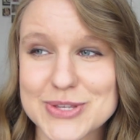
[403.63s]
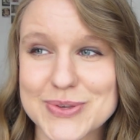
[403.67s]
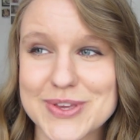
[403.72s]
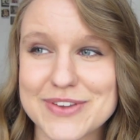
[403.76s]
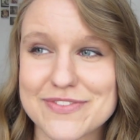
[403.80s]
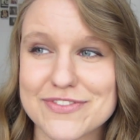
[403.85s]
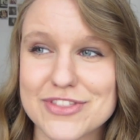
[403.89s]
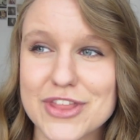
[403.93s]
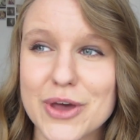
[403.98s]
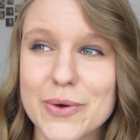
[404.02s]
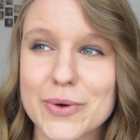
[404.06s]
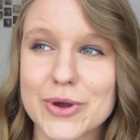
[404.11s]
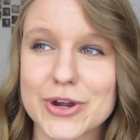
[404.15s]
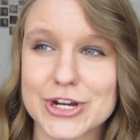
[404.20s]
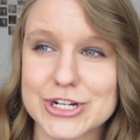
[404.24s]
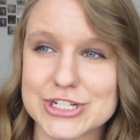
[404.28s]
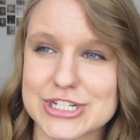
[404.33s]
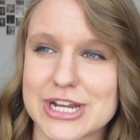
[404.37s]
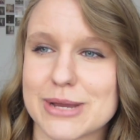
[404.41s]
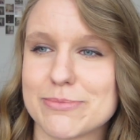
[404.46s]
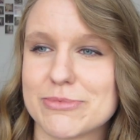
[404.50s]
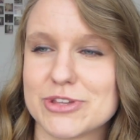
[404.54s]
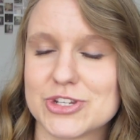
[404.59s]
So even though her
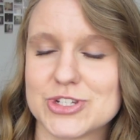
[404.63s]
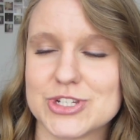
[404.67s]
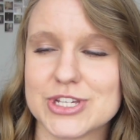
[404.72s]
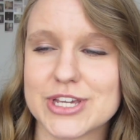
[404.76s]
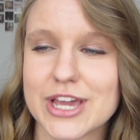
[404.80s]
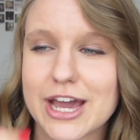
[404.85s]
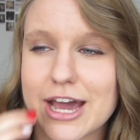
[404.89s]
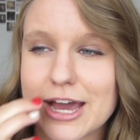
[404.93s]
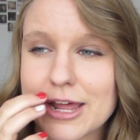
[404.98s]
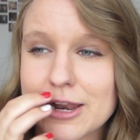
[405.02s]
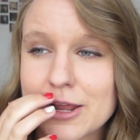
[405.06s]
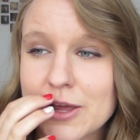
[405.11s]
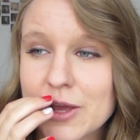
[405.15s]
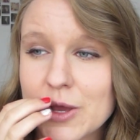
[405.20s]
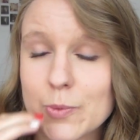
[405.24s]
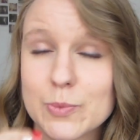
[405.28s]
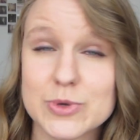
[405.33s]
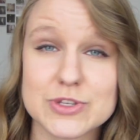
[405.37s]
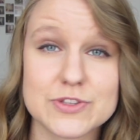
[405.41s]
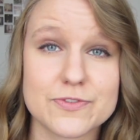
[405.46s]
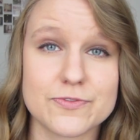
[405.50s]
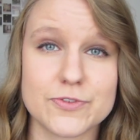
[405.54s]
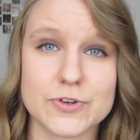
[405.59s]
job that she got
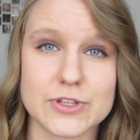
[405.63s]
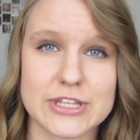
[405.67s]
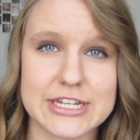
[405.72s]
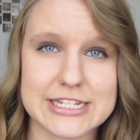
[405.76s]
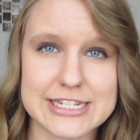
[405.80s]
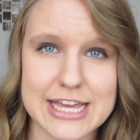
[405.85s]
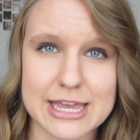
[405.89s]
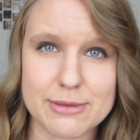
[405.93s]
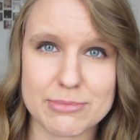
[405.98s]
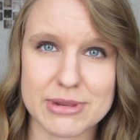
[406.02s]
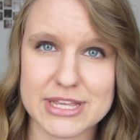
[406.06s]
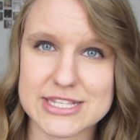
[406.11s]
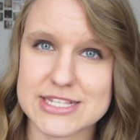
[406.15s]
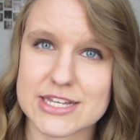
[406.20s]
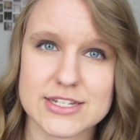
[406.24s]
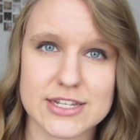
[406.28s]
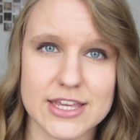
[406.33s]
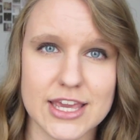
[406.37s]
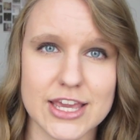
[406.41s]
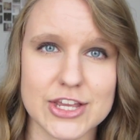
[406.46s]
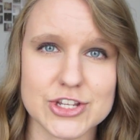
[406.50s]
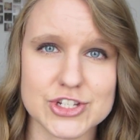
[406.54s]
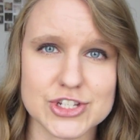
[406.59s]
was fully diabetes
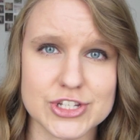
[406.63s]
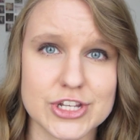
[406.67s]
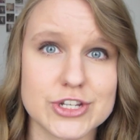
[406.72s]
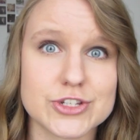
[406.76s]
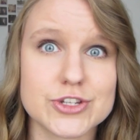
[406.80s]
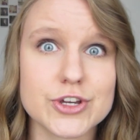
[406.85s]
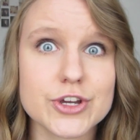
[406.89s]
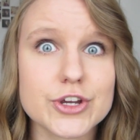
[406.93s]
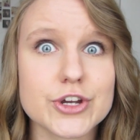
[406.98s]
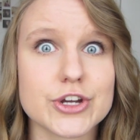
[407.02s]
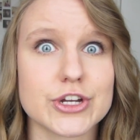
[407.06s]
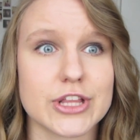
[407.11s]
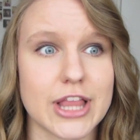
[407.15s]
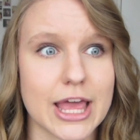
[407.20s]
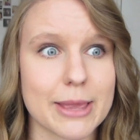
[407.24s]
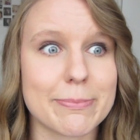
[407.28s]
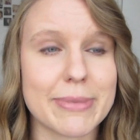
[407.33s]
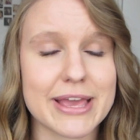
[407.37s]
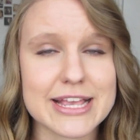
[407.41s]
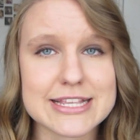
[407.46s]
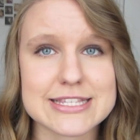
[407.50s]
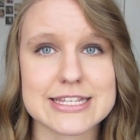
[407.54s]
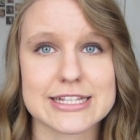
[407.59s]
education, it took her
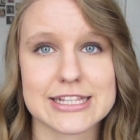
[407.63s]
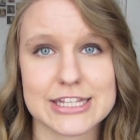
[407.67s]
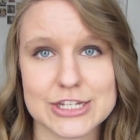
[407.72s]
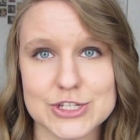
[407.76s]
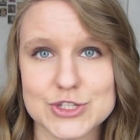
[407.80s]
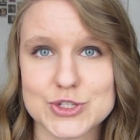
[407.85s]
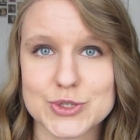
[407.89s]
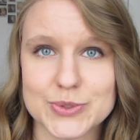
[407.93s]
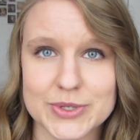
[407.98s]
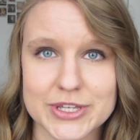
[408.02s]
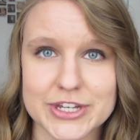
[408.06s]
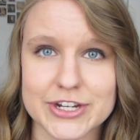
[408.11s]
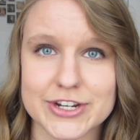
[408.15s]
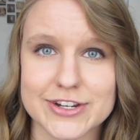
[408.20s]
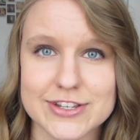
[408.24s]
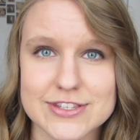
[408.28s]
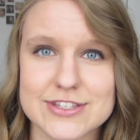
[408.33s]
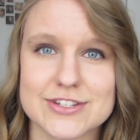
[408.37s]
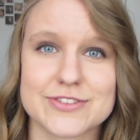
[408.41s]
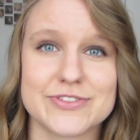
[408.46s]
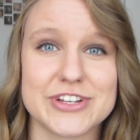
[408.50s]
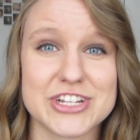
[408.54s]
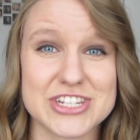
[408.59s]
like basically 2
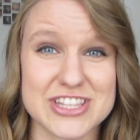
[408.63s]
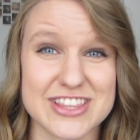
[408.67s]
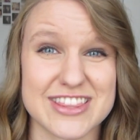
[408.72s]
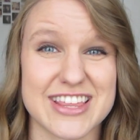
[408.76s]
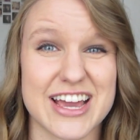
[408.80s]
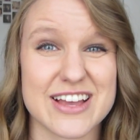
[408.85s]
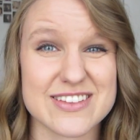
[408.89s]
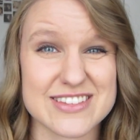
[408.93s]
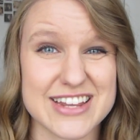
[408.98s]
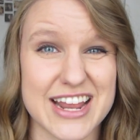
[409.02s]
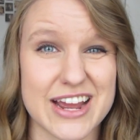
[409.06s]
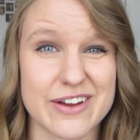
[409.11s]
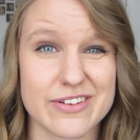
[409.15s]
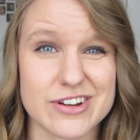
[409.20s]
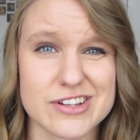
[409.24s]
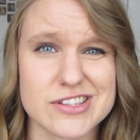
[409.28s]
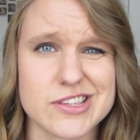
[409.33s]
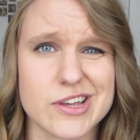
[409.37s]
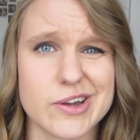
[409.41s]
years to reach 1,000 hours.